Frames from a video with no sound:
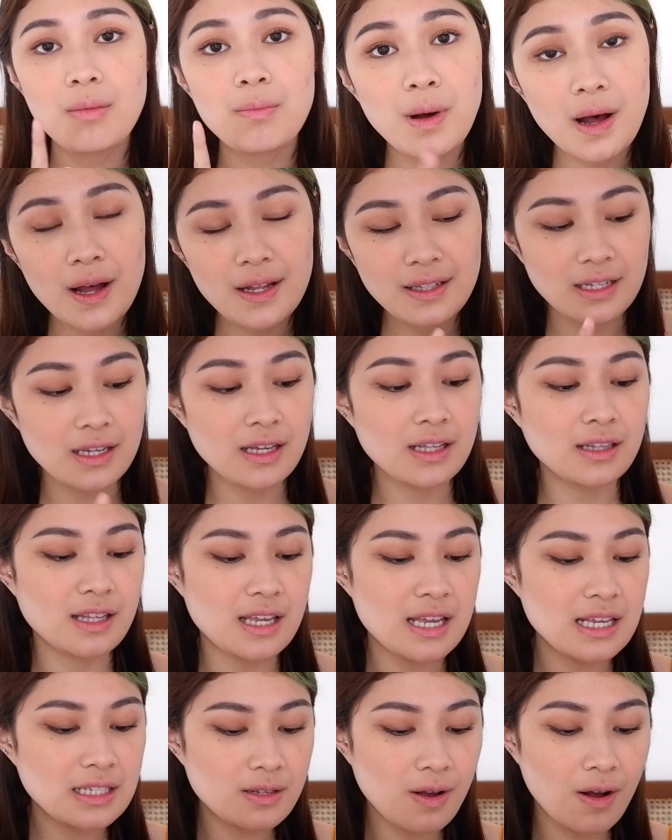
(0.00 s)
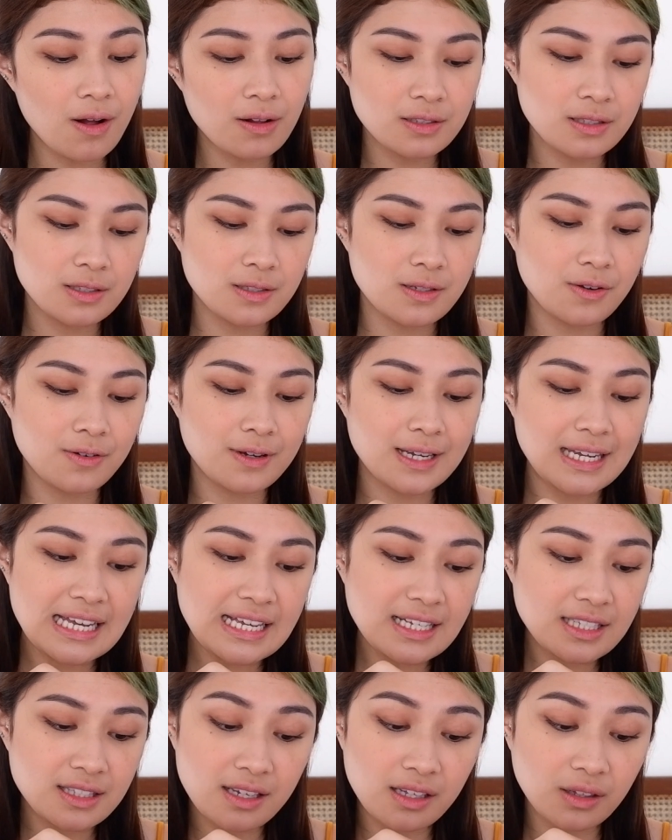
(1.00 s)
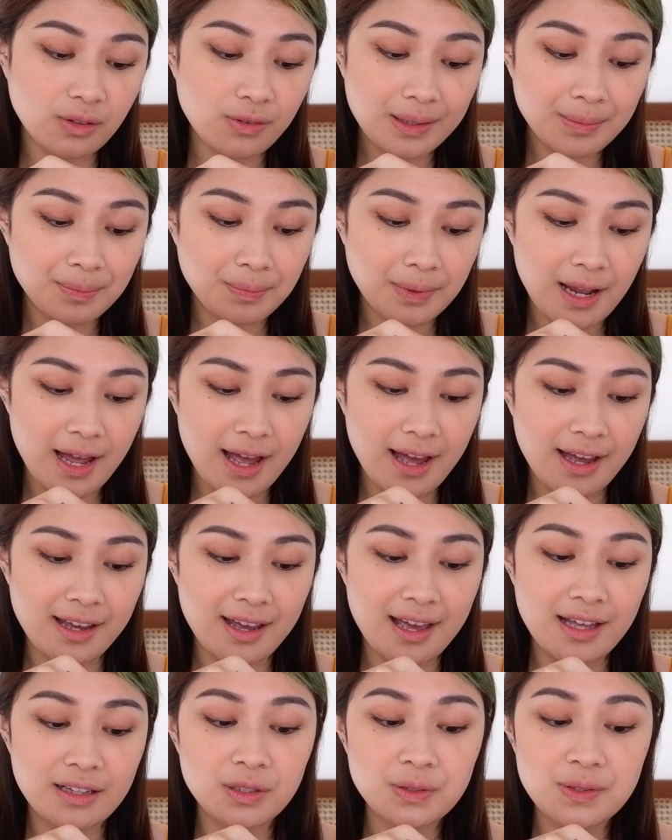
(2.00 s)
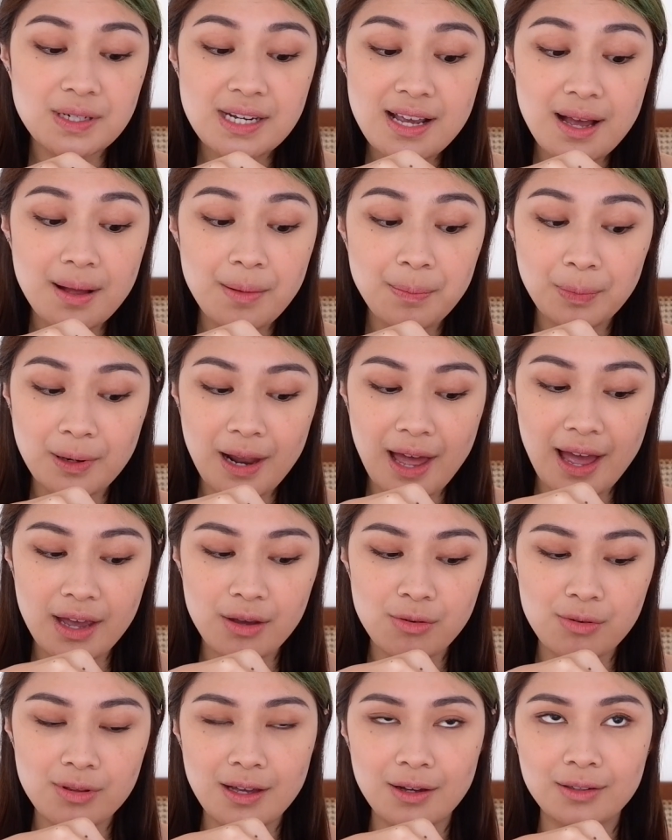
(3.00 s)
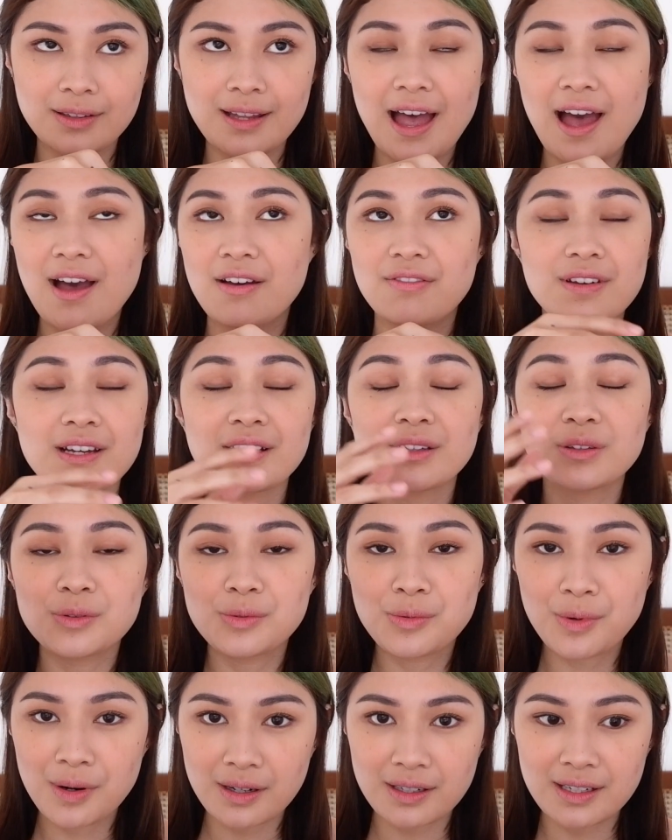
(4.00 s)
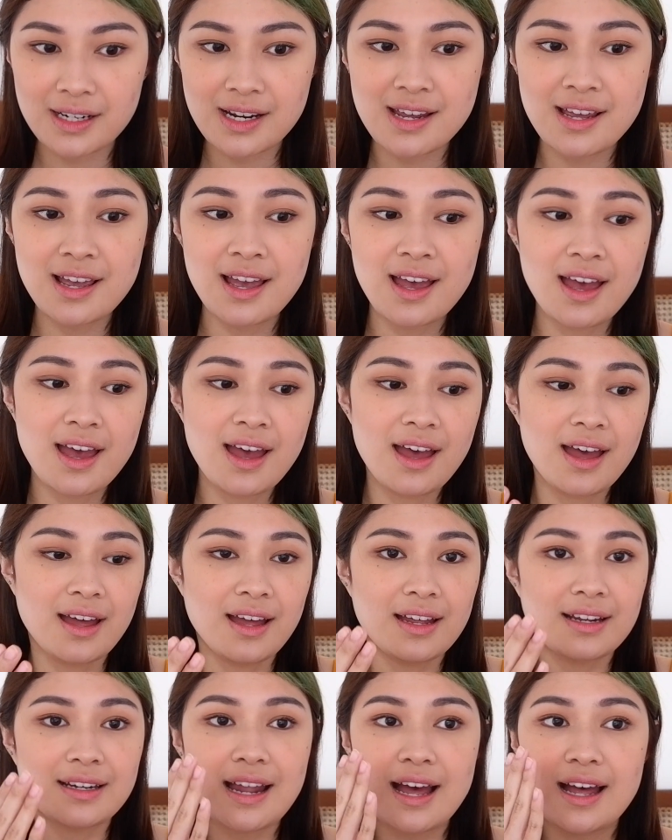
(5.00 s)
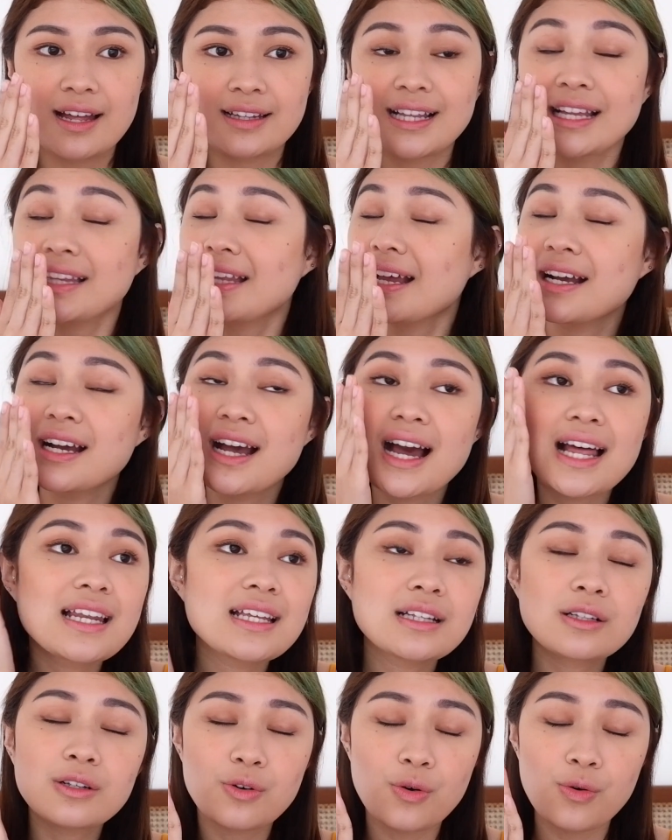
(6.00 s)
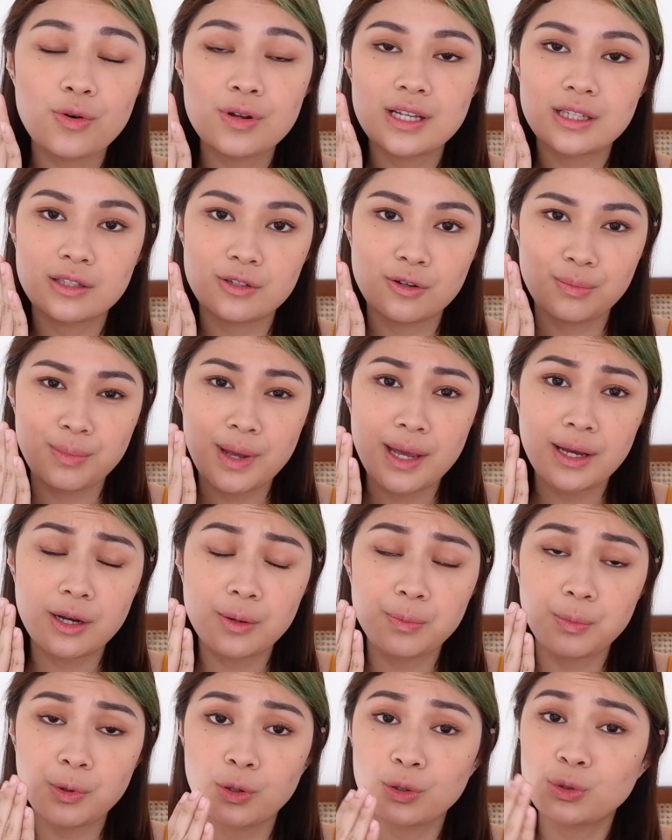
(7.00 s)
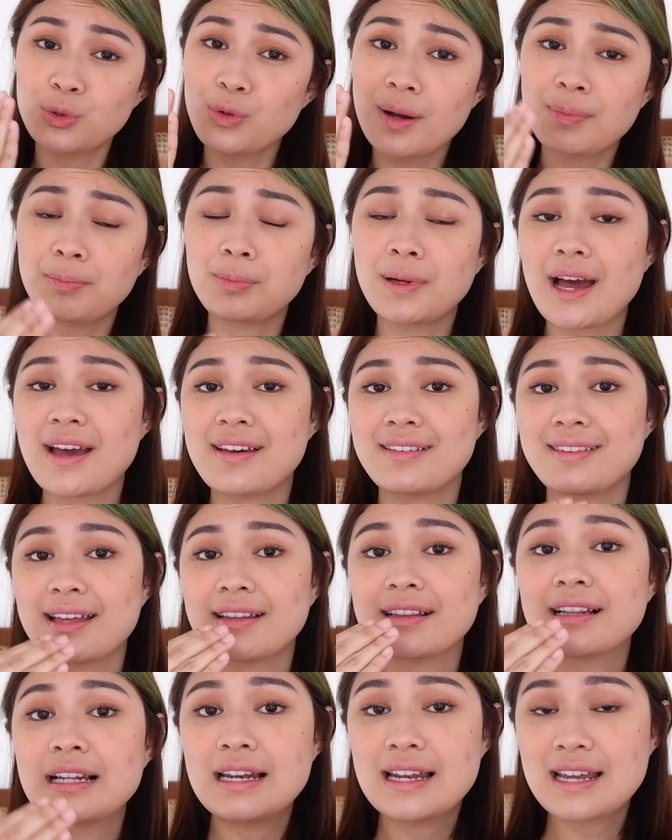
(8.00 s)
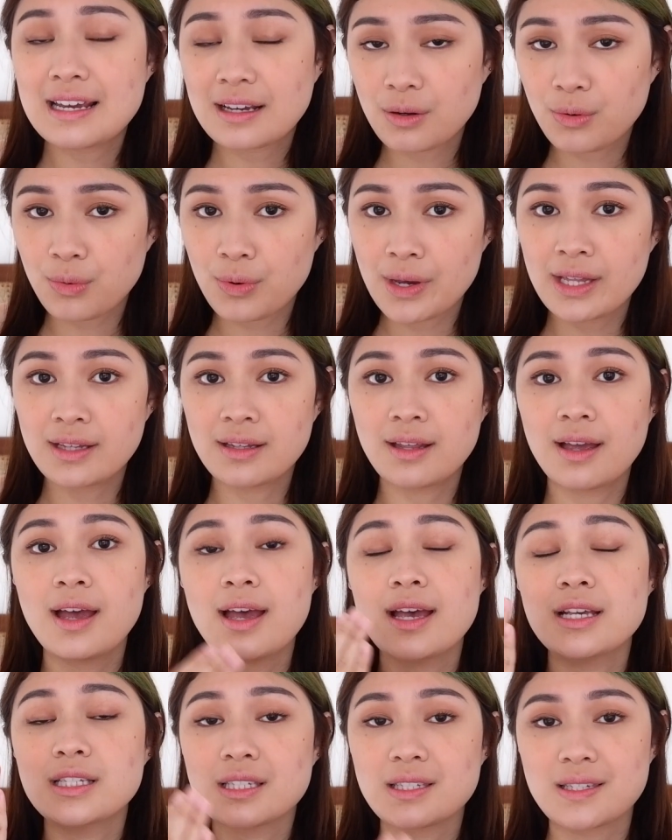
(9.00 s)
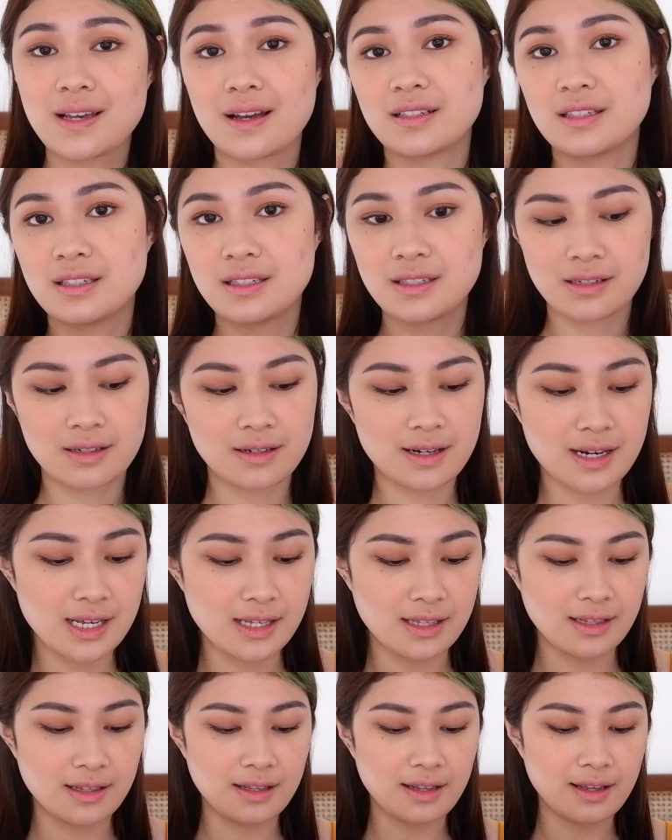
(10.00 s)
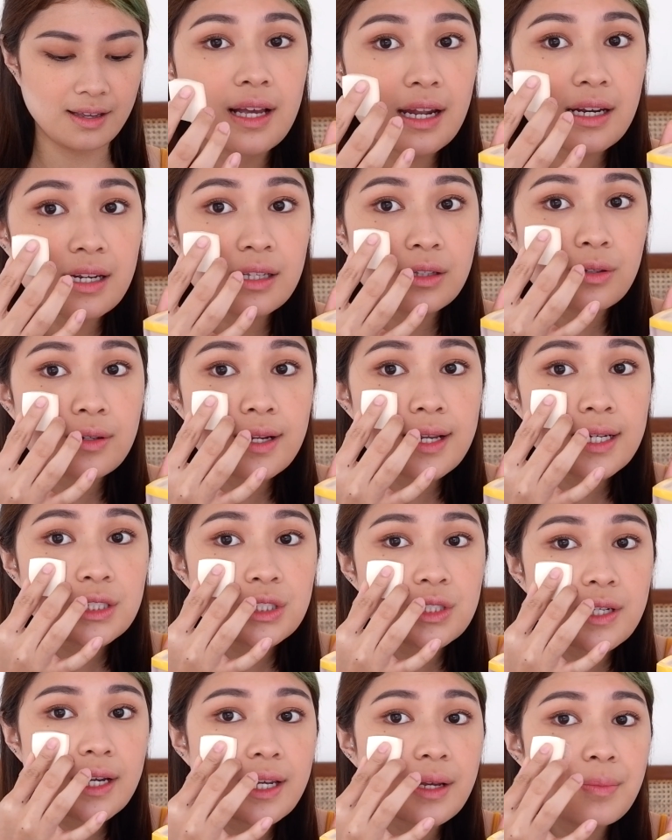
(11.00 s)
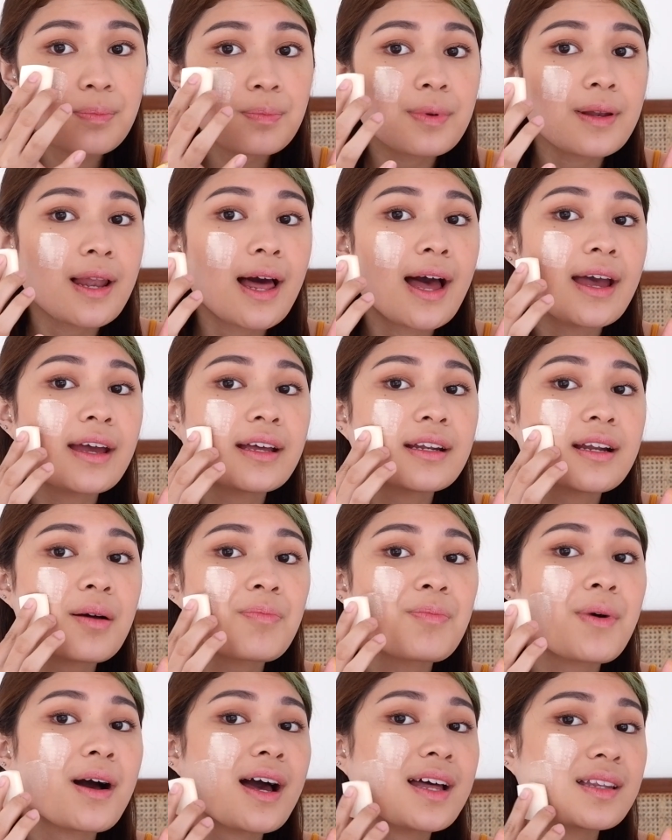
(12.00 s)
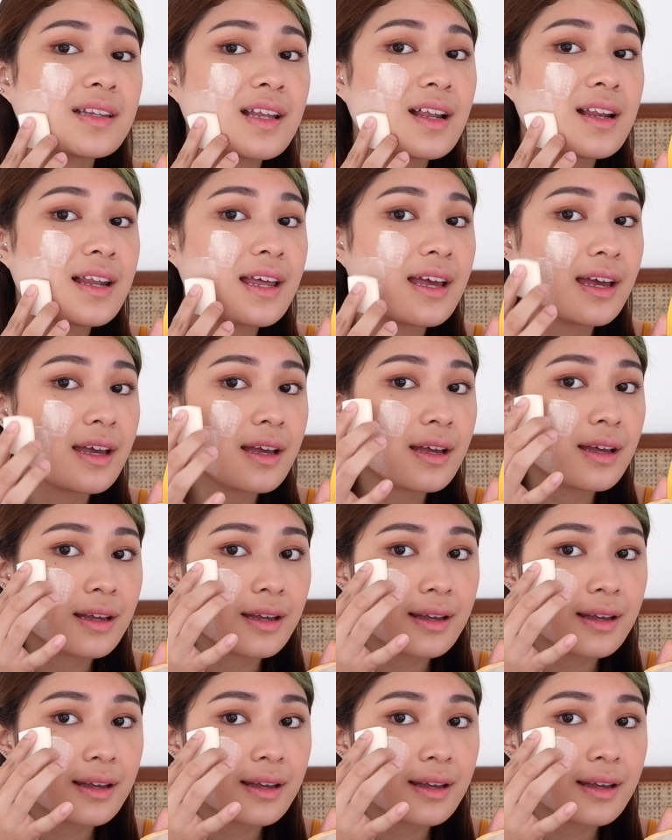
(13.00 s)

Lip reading: but it is also easy to apply and reapply without having to worry na tatanggalin ko ulit yung makeup ko to apply that liquid sunscreen. Ganito lang siya i-apply, napakadali.